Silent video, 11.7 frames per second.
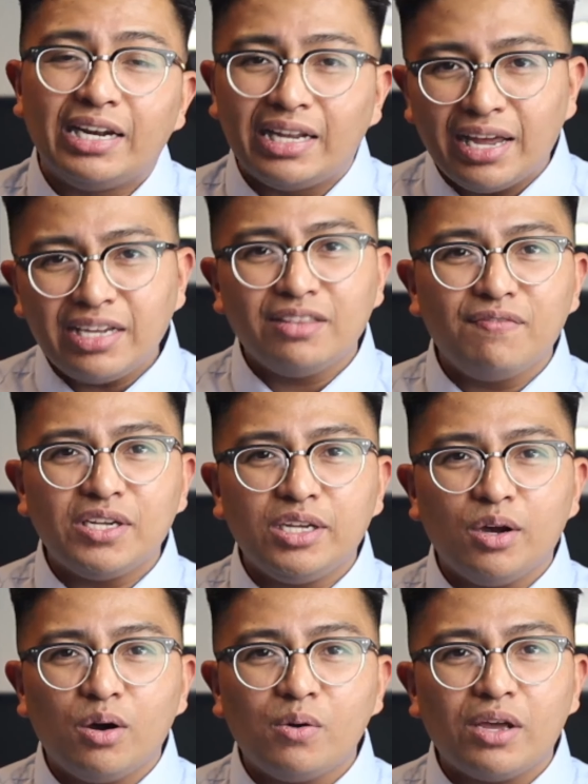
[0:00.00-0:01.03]
like the
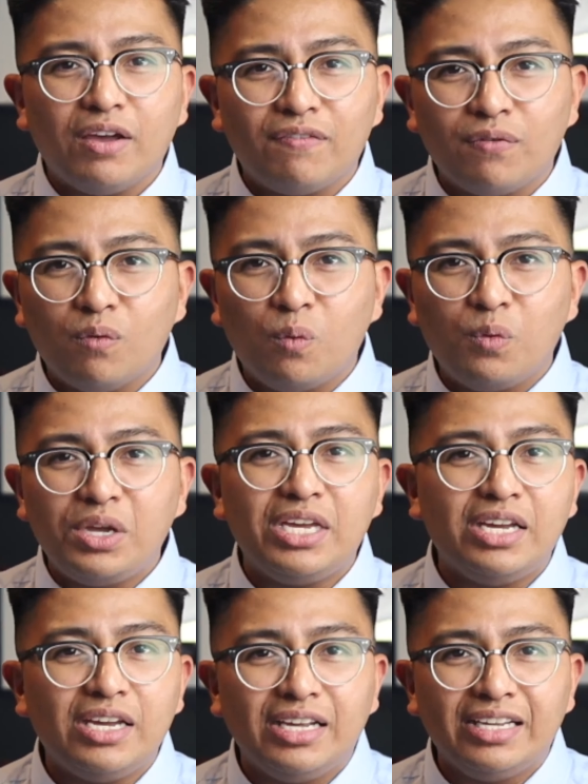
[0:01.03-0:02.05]
video if
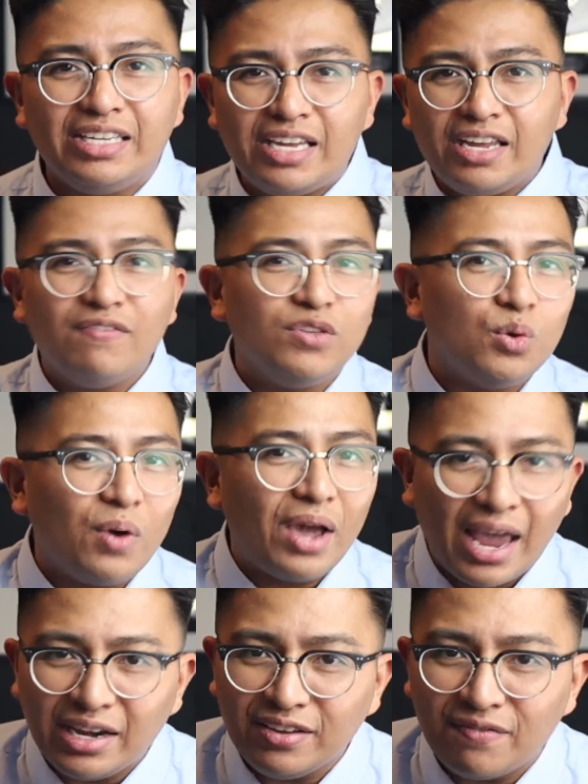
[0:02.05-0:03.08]
we gave you
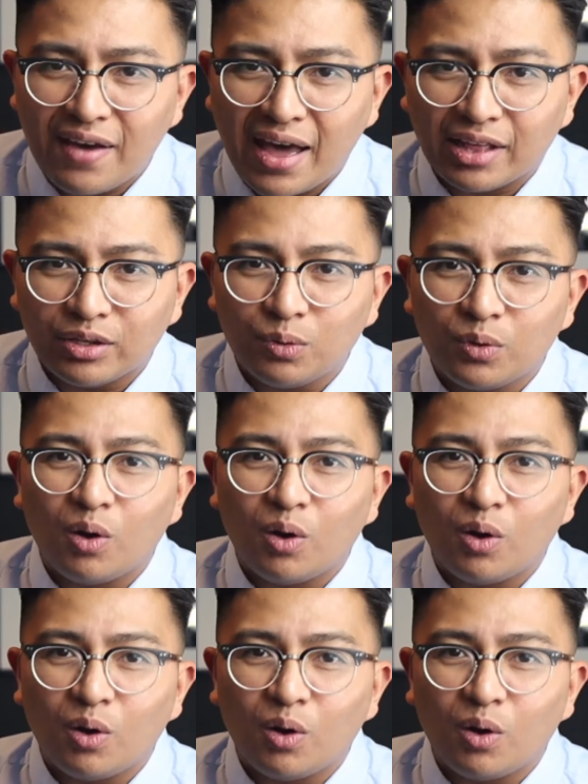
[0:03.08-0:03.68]
any value at